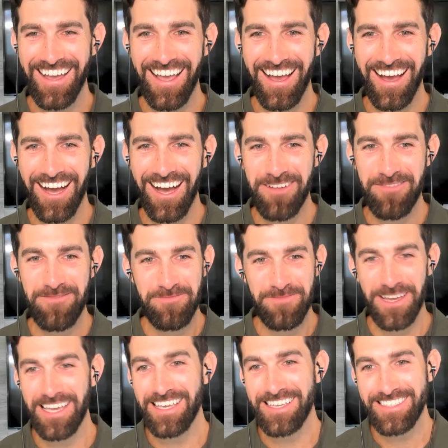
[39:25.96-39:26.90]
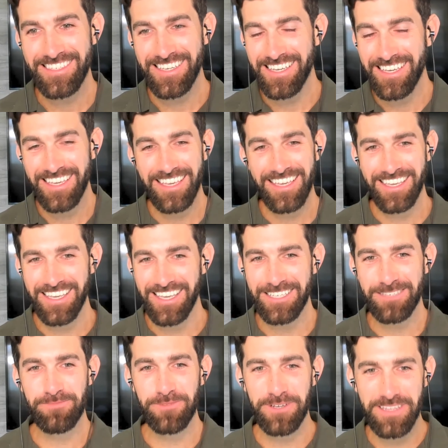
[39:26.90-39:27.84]
But
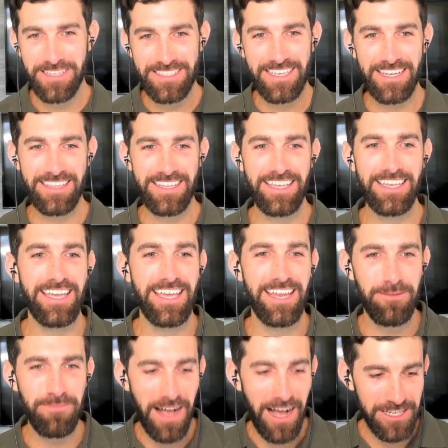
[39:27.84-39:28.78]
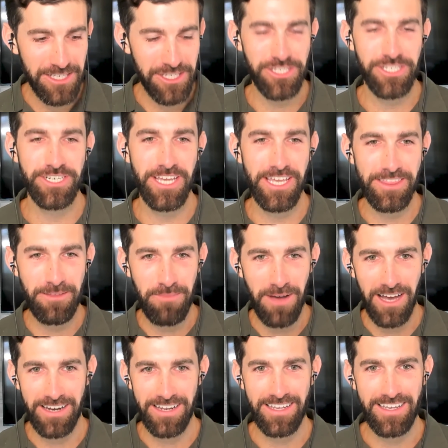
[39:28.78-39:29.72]
his breathing technique can help oxygenate the
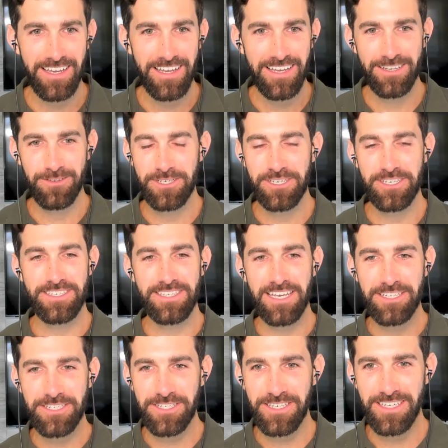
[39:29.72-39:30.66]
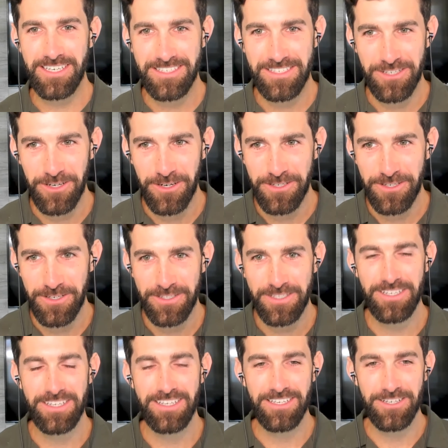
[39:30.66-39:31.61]
body, which essentially is
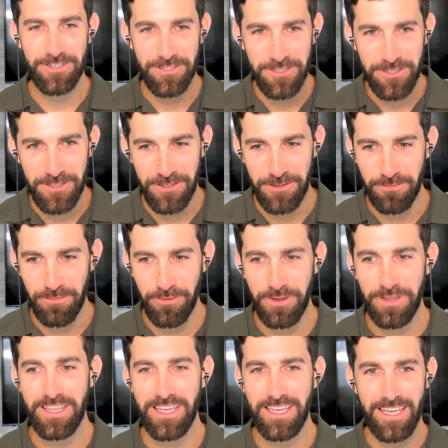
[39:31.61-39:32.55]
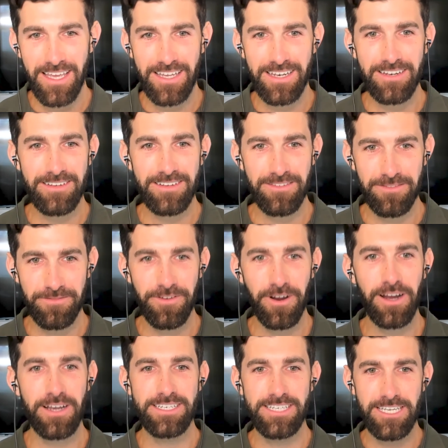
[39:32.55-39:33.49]
you're breathing in
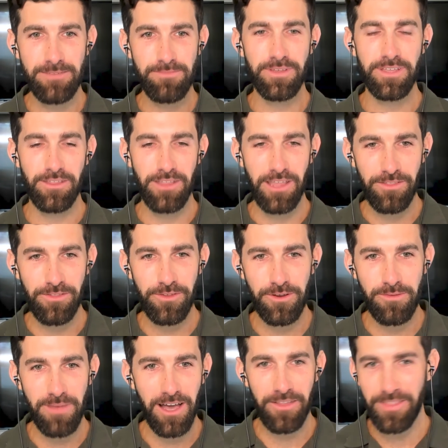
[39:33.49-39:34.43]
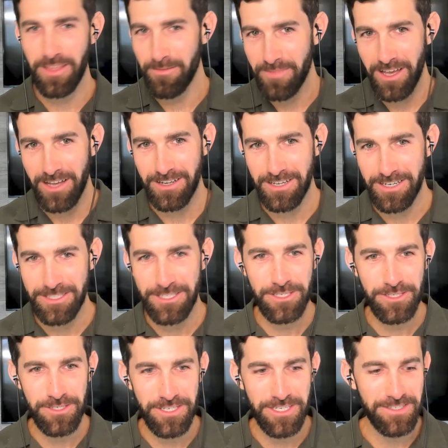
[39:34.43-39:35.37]
very deep in through your mouth. I'm not going to
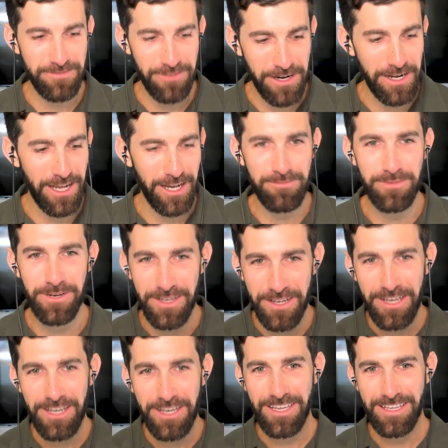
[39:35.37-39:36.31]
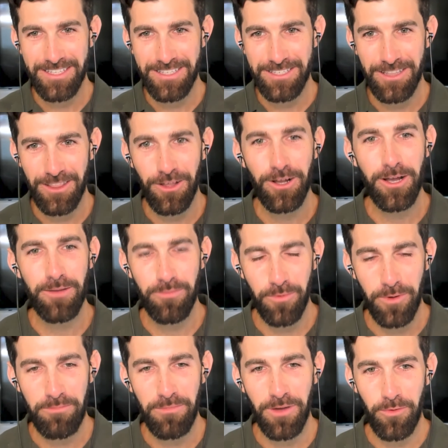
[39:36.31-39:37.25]
teach this right now, but look up
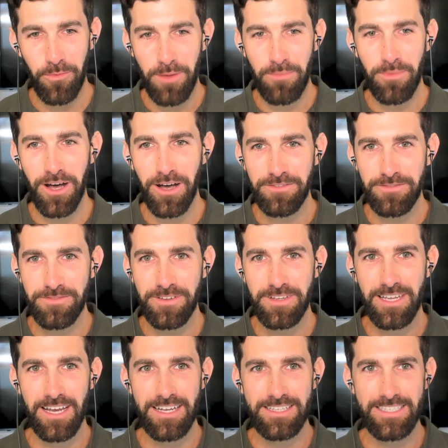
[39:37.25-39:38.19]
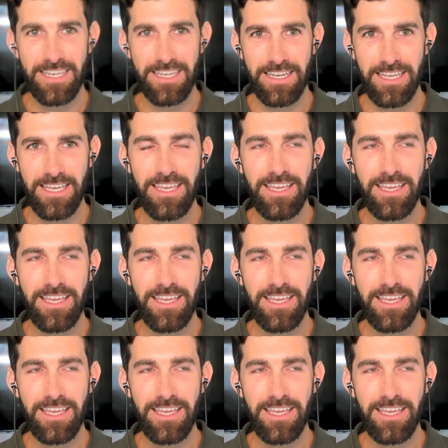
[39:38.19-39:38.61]
Wim Hof technique.